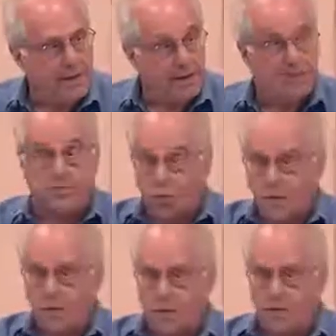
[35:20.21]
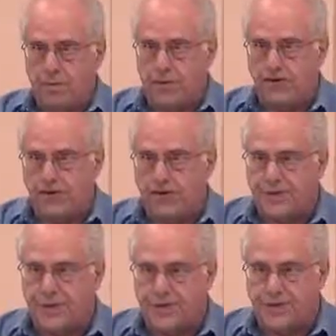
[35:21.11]
even more than this
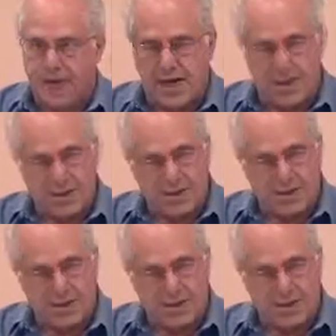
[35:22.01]
country is now.